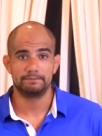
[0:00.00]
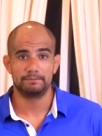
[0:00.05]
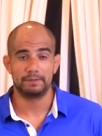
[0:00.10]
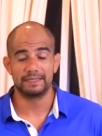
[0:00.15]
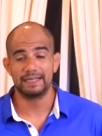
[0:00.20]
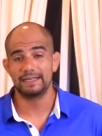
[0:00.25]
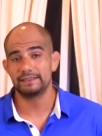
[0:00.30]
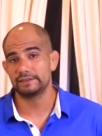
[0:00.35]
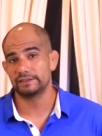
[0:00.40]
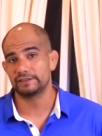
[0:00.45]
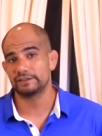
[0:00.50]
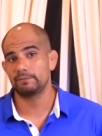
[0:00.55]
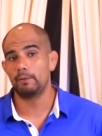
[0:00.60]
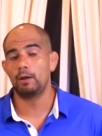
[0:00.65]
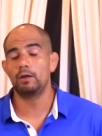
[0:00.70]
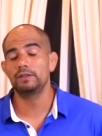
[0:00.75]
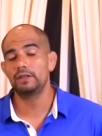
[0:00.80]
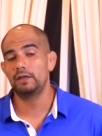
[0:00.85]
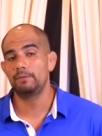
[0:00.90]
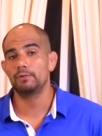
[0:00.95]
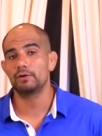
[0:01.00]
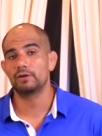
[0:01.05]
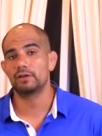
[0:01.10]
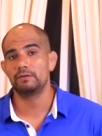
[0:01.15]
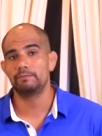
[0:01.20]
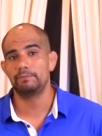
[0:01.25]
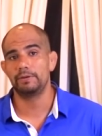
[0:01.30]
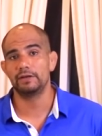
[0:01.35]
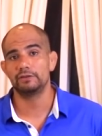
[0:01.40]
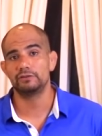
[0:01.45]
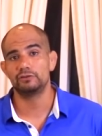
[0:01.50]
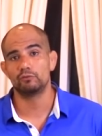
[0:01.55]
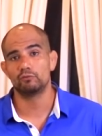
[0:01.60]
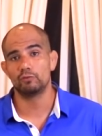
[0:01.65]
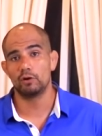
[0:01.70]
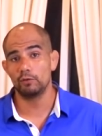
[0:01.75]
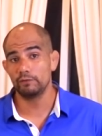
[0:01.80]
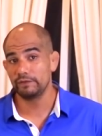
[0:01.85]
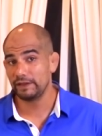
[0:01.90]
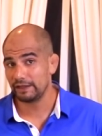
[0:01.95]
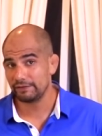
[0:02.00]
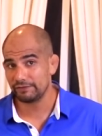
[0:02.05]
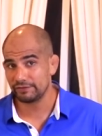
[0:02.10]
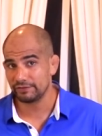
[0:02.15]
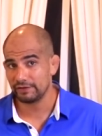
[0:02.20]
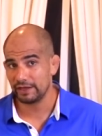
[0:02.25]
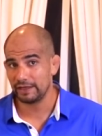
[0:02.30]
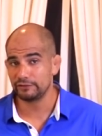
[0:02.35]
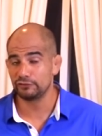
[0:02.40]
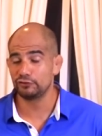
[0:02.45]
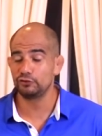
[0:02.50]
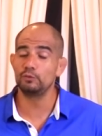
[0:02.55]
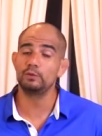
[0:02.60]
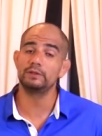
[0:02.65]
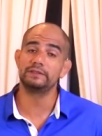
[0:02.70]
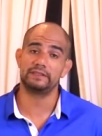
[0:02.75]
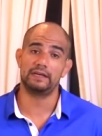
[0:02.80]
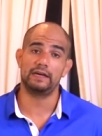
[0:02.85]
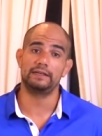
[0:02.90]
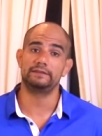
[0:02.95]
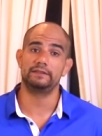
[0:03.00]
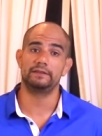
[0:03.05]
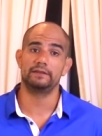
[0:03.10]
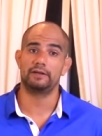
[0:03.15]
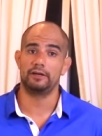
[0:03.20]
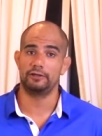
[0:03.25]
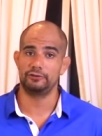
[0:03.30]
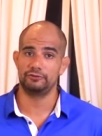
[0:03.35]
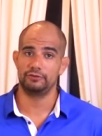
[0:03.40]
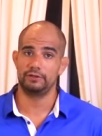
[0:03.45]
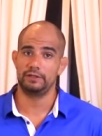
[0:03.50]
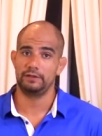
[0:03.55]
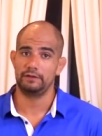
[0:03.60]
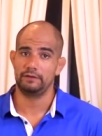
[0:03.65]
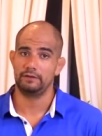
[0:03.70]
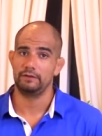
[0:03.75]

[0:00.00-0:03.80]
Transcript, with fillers: but that's a small number compared to road deaths and suicides in the country.